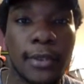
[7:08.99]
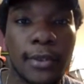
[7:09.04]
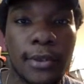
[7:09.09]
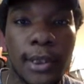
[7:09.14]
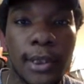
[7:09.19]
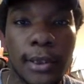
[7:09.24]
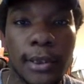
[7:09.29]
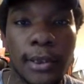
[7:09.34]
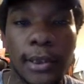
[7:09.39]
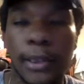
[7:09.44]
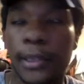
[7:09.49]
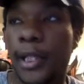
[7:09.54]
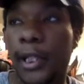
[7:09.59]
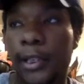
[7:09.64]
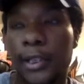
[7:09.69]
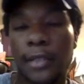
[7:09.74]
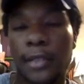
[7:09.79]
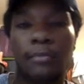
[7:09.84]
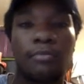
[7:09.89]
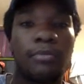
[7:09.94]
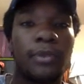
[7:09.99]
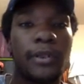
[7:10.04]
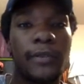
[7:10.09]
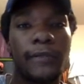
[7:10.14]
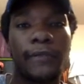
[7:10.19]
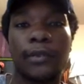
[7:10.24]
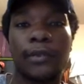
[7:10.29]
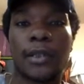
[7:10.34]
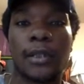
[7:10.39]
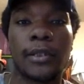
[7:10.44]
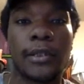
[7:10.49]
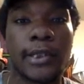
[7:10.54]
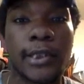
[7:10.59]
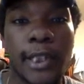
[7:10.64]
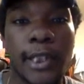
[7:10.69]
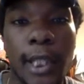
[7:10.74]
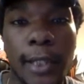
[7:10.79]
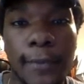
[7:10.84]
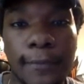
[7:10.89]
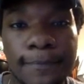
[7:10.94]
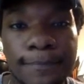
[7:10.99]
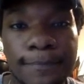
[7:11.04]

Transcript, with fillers: You can click, I think, believe it's on this side.